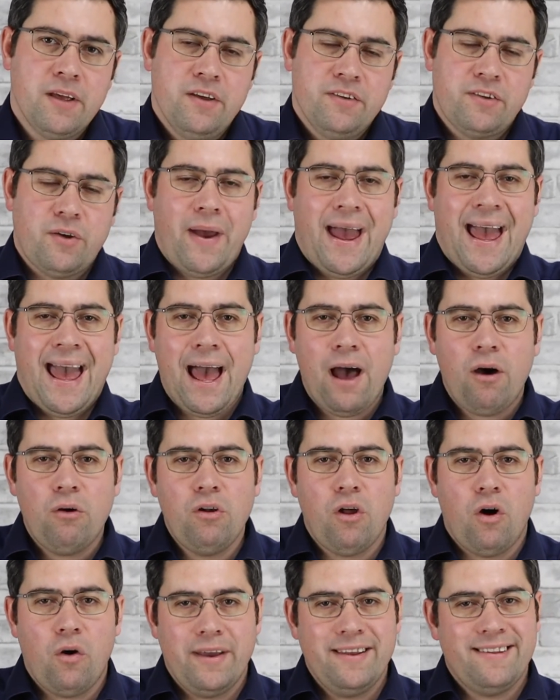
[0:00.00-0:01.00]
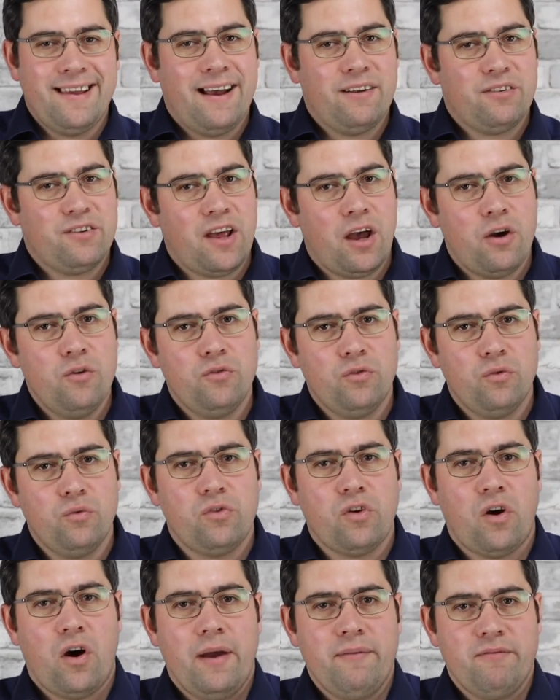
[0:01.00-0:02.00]
So how long is our total
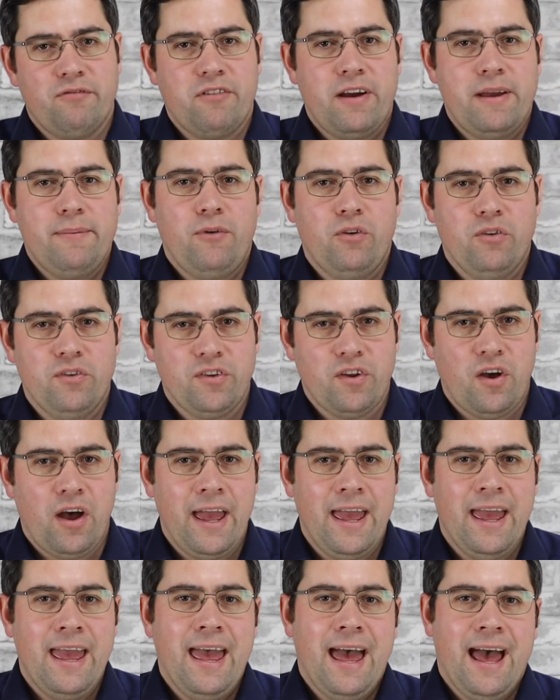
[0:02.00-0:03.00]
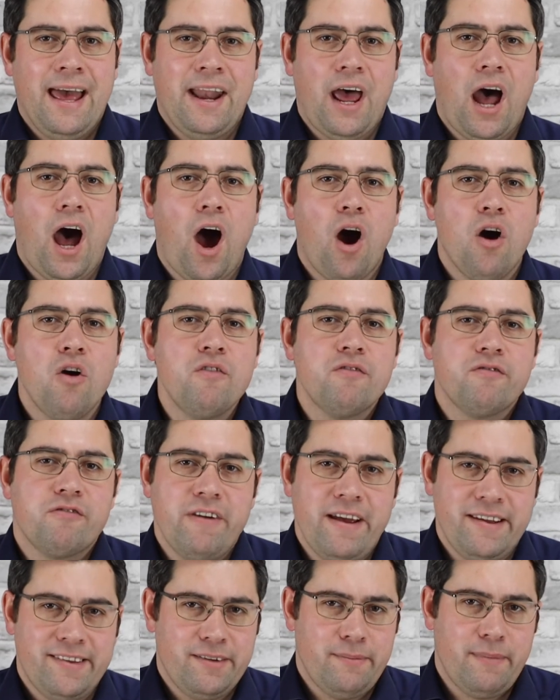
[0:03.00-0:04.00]
time frame on site, and
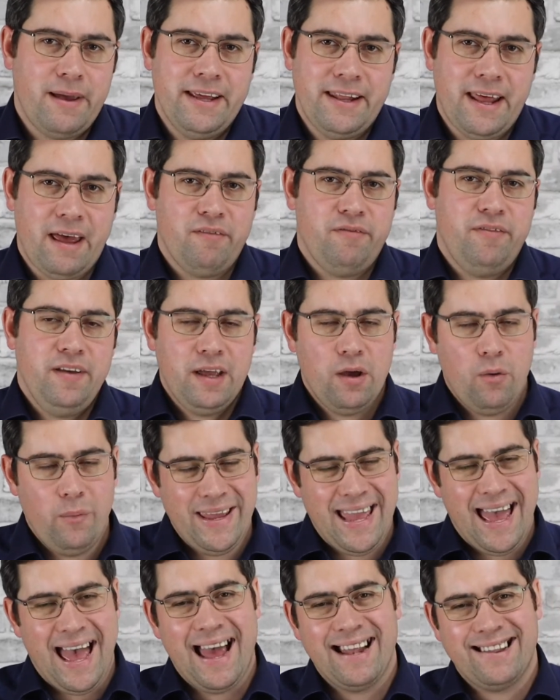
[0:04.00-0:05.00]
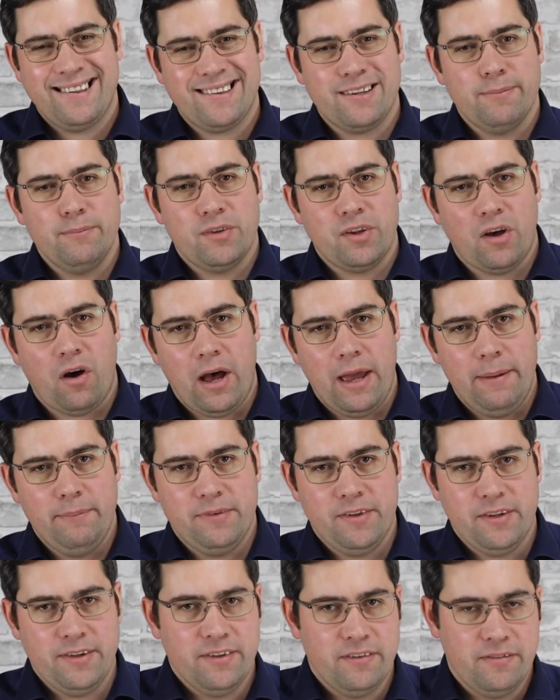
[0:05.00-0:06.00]
overestimate that figure. We add some time
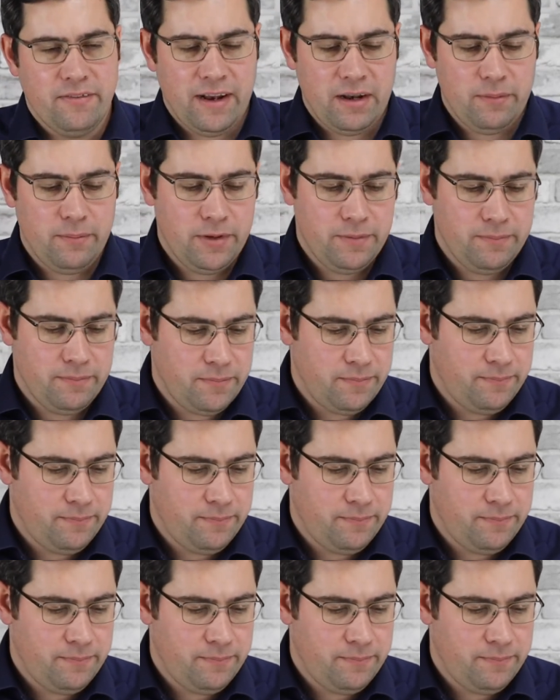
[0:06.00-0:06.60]
to the development.